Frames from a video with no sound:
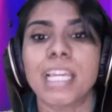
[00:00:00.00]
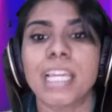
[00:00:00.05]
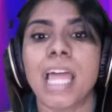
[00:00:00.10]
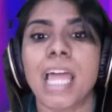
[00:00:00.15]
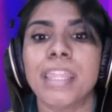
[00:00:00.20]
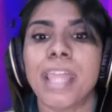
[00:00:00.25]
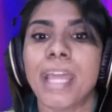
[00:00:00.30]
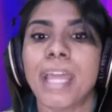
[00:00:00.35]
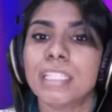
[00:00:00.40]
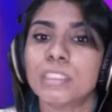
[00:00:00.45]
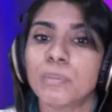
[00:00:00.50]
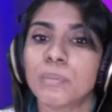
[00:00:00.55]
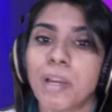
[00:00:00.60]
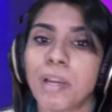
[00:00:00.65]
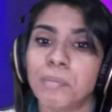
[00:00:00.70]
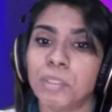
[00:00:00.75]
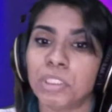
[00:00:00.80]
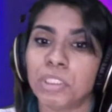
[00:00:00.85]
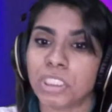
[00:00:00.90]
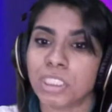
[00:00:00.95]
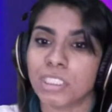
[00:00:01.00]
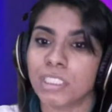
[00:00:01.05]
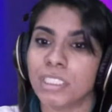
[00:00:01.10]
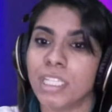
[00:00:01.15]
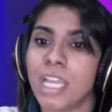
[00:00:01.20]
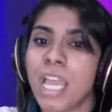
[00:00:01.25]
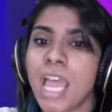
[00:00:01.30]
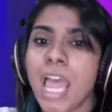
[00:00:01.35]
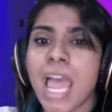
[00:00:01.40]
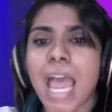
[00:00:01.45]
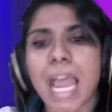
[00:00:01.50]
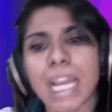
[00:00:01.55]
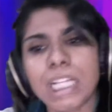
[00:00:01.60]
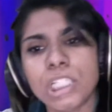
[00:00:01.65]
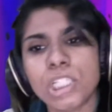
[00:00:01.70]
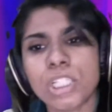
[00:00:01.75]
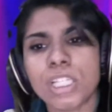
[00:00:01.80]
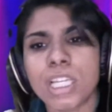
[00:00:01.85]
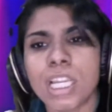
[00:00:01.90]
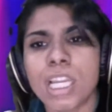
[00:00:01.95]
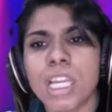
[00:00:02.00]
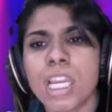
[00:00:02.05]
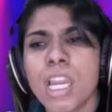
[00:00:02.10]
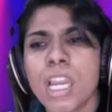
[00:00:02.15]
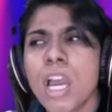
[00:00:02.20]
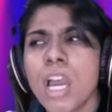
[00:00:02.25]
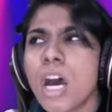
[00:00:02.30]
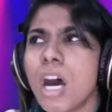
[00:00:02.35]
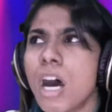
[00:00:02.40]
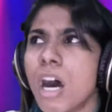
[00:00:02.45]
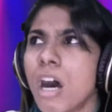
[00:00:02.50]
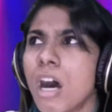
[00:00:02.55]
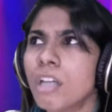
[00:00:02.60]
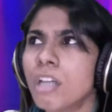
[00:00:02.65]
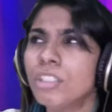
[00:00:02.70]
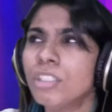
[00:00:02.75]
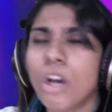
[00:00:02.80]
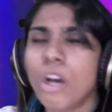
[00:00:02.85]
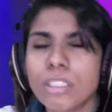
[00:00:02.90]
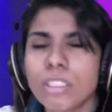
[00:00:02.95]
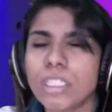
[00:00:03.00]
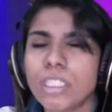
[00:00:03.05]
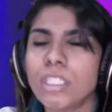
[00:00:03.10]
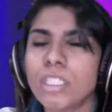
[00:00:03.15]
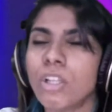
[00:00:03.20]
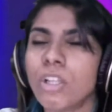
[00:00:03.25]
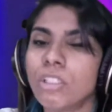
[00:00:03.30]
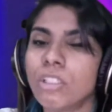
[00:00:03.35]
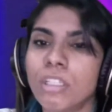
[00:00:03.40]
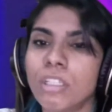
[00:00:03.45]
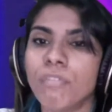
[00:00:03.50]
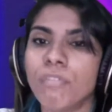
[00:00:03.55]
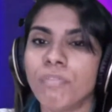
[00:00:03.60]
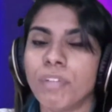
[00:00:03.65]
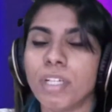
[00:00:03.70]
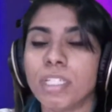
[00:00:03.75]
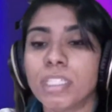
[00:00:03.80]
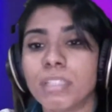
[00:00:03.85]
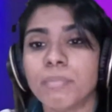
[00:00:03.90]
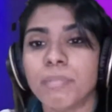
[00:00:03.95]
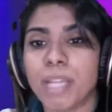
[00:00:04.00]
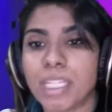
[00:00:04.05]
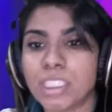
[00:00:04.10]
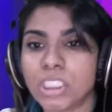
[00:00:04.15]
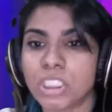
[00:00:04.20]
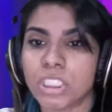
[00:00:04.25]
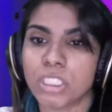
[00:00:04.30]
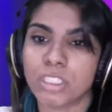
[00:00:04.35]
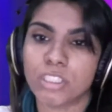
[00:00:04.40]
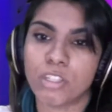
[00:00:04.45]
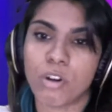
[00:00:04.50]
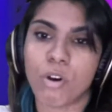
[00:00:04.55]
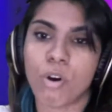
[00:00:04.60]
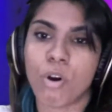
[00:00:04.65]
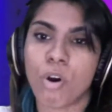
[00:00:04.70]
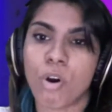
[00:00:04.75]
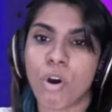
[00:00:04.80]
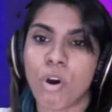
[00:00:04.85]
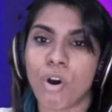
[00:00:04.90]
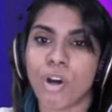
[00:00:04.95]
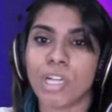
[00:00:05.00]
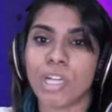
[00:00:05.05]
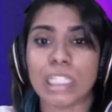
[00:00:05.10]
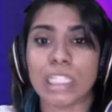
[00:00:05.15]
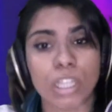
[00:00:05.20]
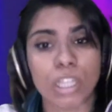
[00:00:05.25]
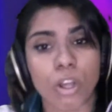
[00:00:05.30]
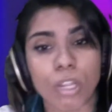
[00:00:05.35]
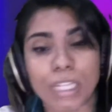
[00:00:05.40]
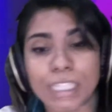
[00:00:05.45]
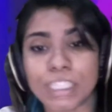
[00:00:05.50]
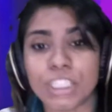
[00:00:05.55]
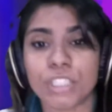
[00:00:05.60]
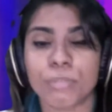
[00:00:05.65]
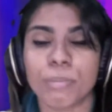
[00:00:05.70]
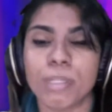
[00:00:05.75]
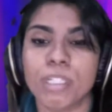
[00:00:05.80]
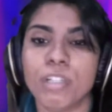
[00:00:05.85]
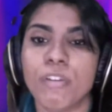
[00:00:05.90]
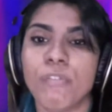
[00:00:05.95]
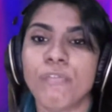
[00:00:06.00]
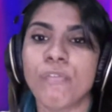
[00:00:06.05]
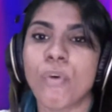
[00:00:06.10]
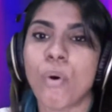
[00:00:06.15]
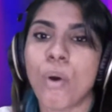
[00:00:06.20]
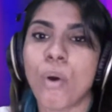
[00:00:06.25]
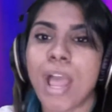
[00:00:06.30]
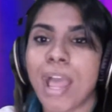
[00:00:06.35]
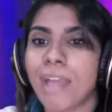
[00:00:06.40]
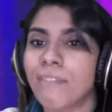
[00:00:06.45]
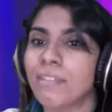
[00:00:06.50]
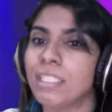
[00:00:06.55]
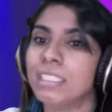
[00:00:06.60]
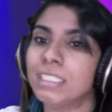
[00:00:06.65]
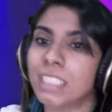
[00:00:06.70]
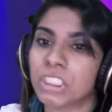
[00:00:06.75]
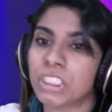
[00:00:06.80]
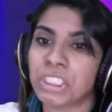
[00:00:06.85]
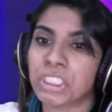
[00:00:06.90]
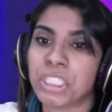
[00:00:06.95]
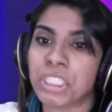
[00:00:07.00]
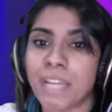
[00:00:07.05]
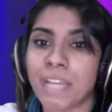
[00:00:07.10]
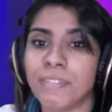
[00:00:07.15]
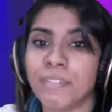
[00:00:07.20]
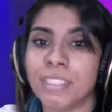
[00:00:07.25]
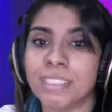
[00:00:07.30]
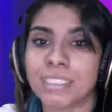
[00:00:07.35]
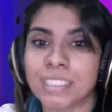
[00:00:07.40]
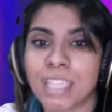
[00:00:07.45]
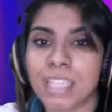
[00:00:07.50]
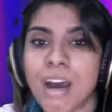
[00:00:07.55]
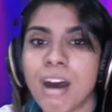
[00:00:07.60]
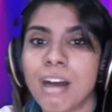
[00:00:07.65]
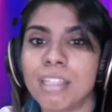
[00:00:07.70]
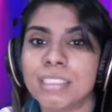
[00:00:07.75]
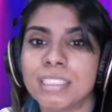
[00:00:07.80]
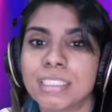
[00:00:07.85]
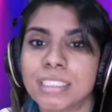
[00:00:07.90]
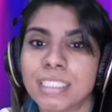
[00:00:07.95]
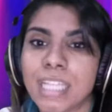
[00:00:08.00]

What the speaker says: And that is why Bridgerton actually got a lot of acclamation or acknowledgement for having such a diverse cast.